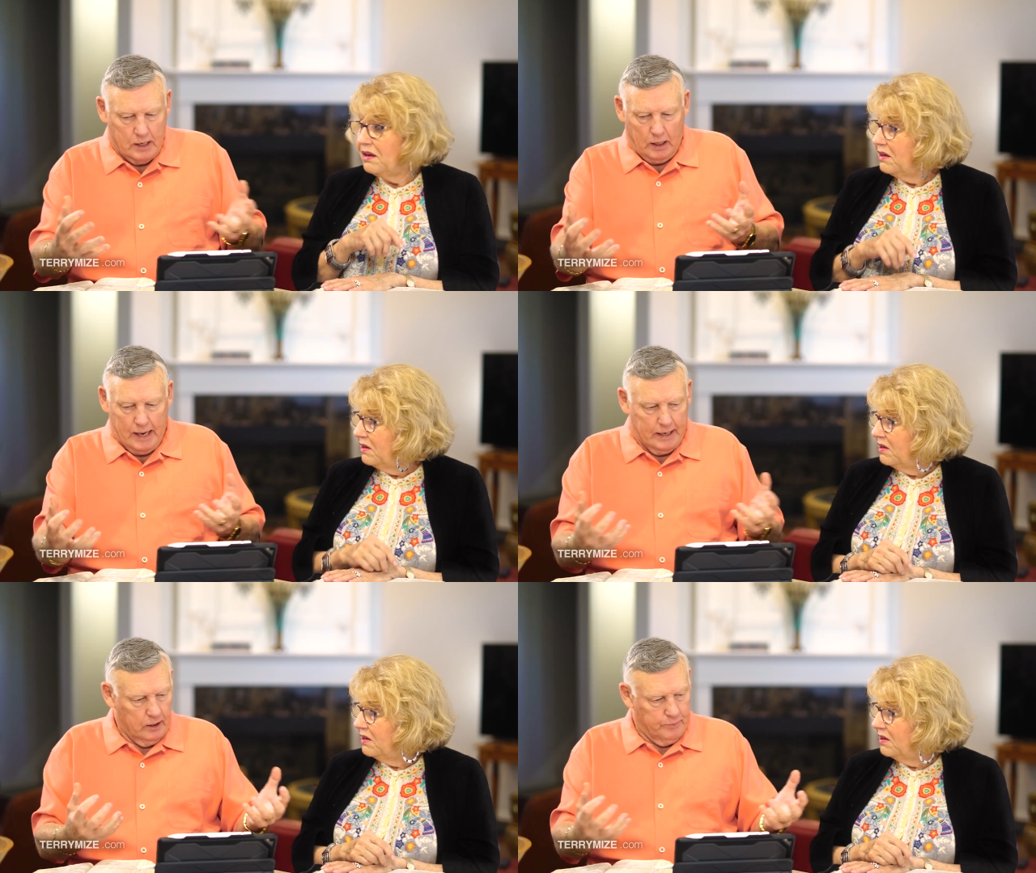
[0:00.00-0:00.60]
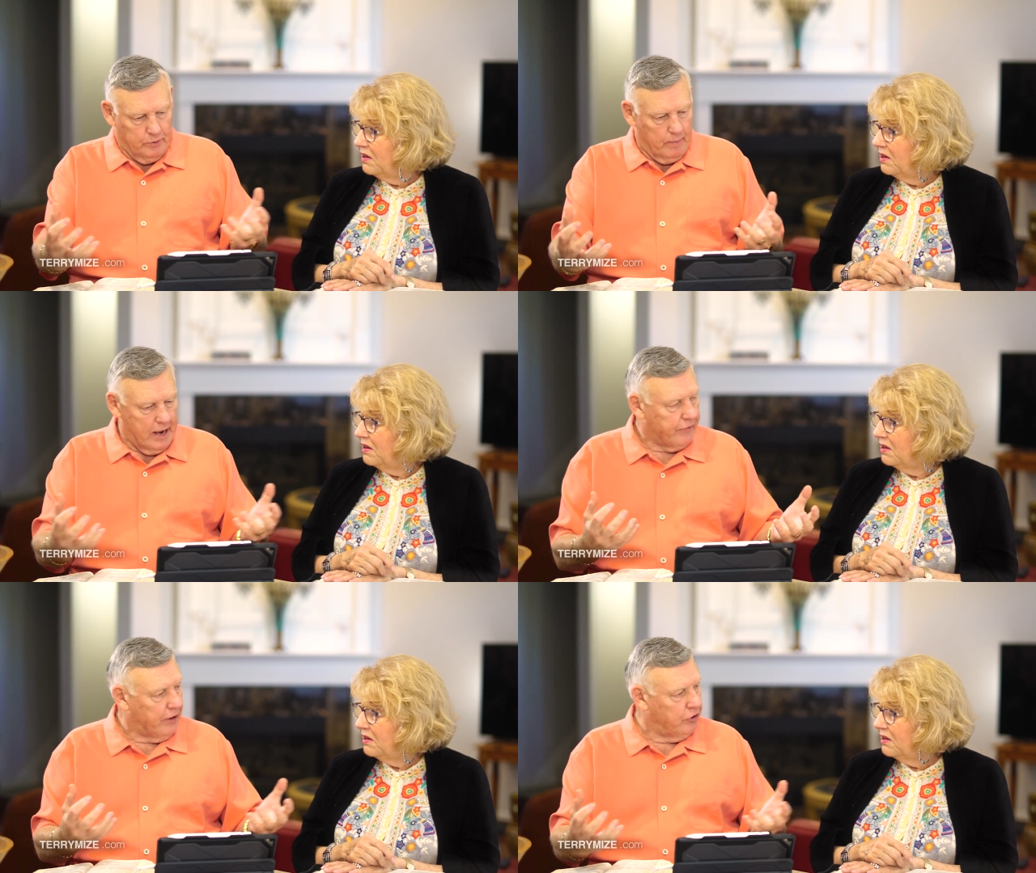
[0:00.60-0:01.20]
Speaker 1: got to line up your
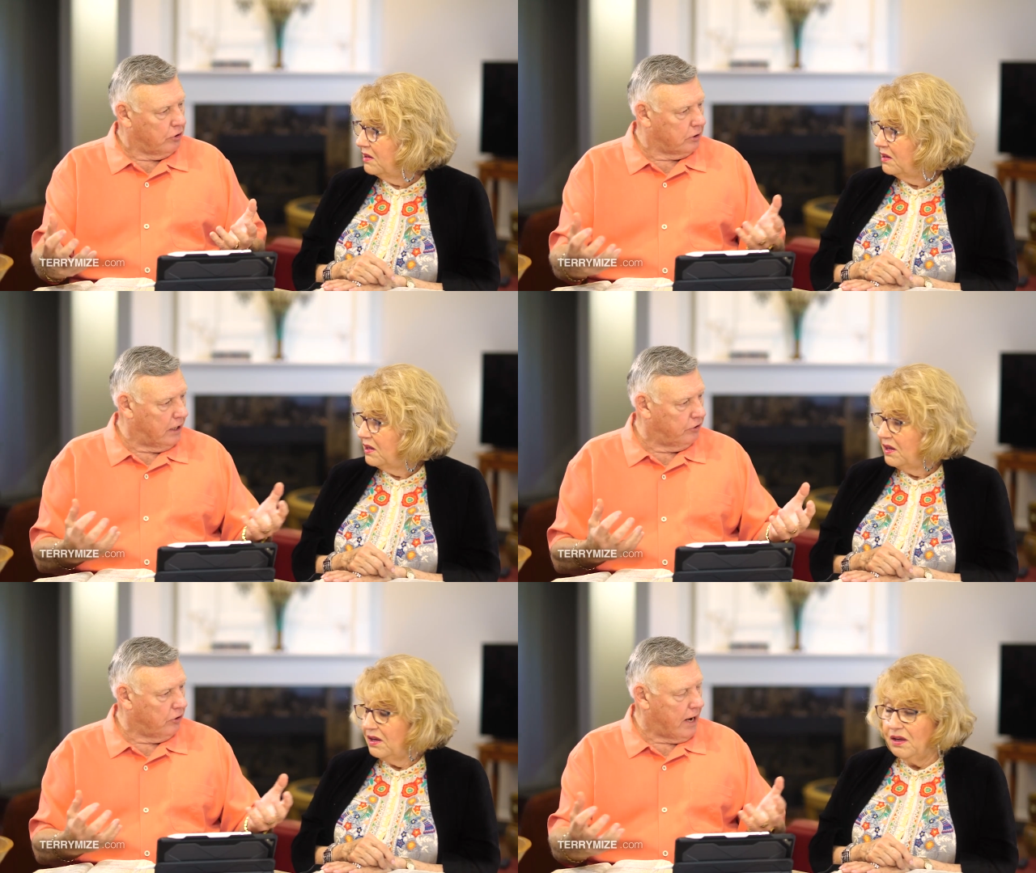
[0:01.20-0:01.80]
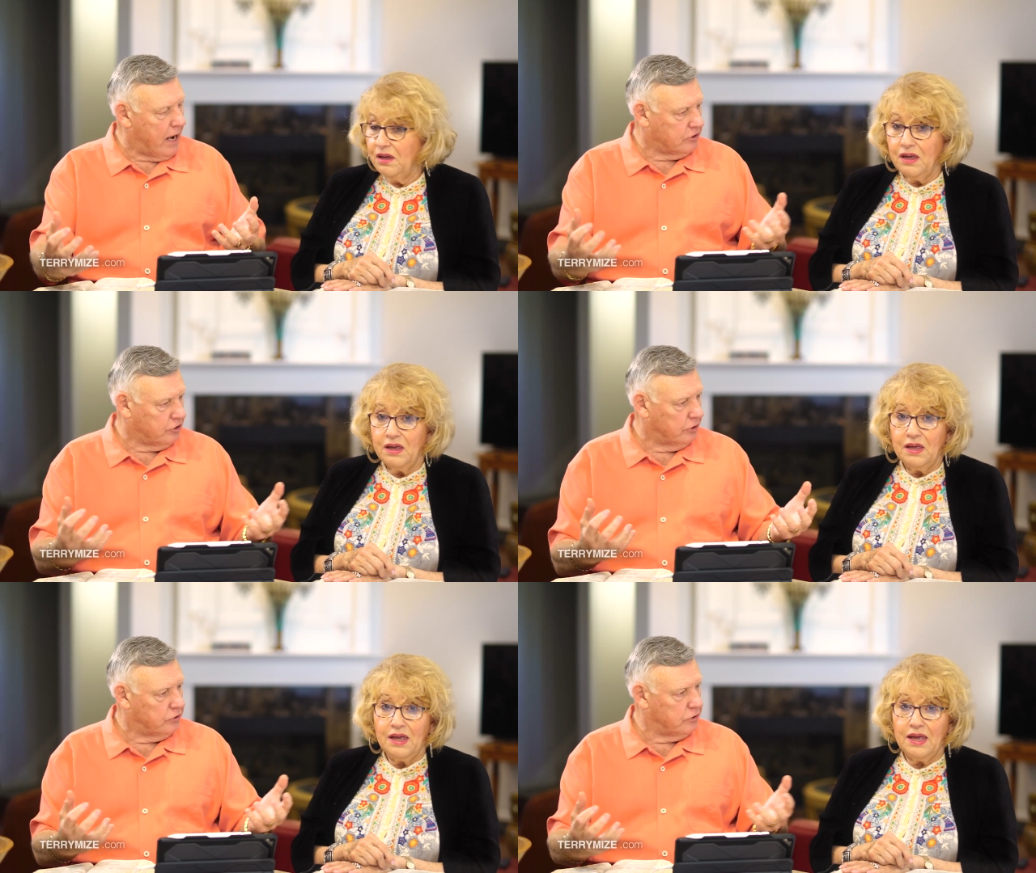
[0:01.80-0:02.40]
mouth and your and your
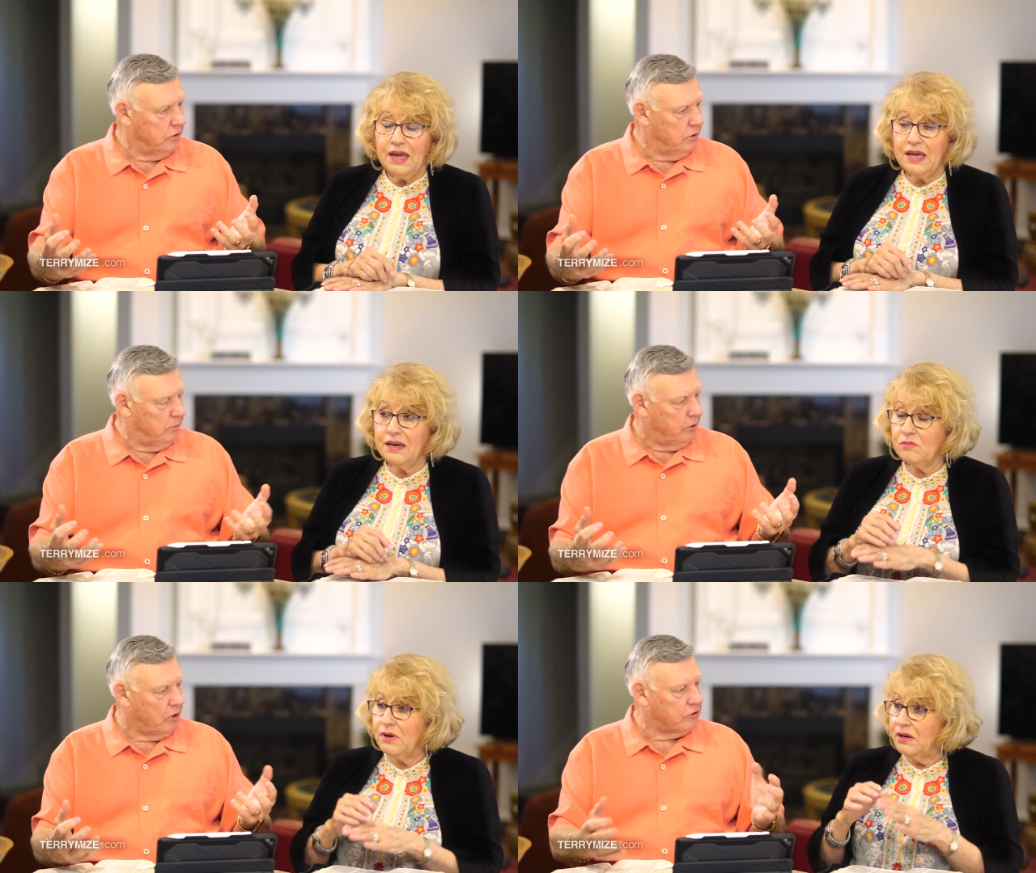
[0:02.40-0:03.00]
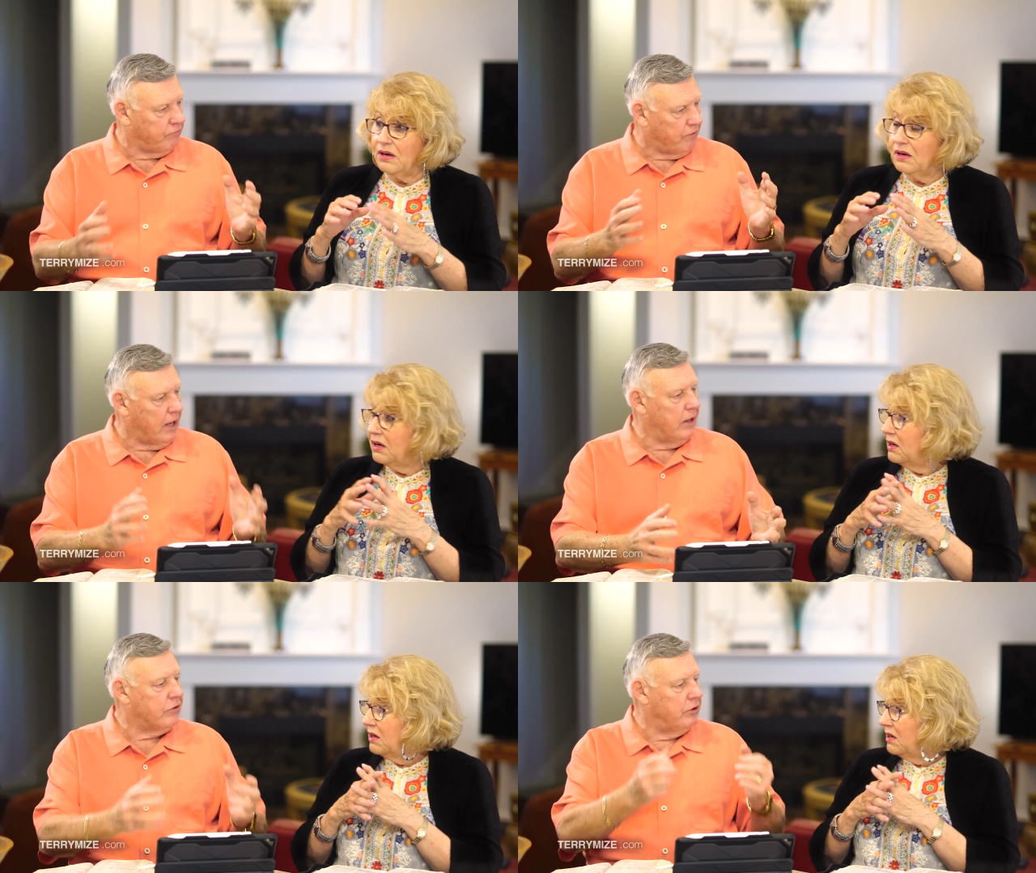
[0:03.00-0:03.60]
actions. And it, because
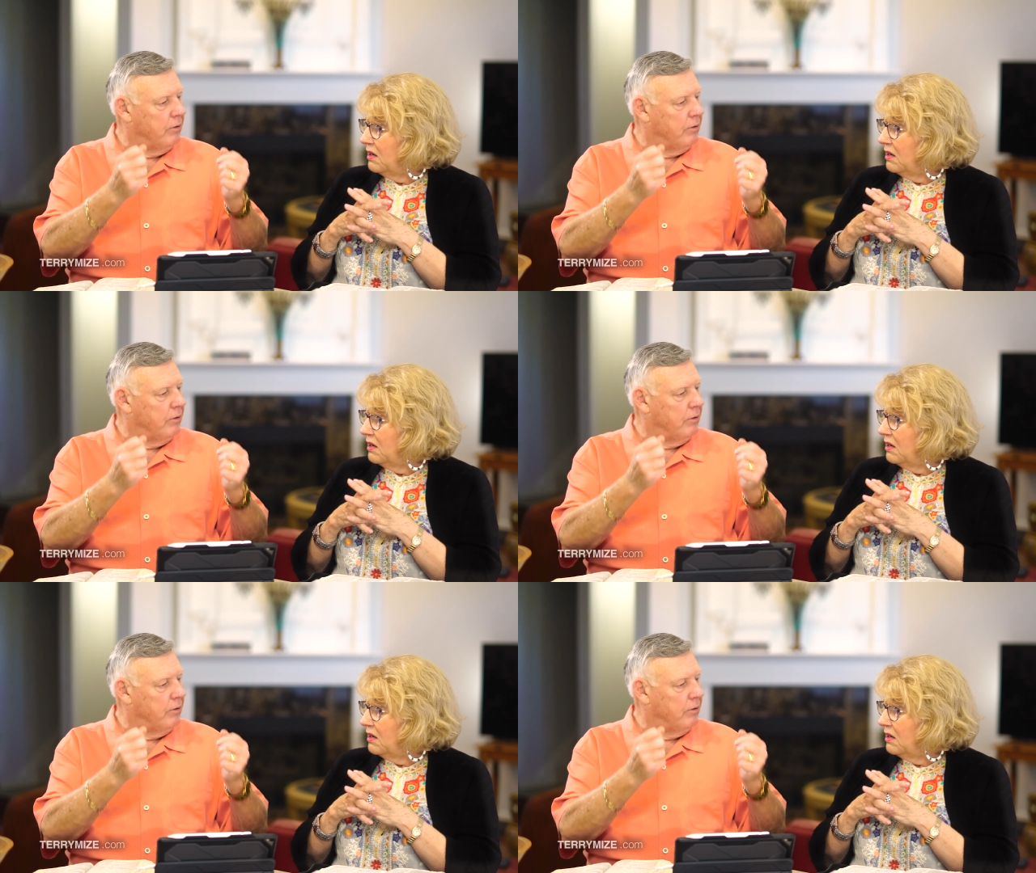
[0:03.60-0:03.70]
faith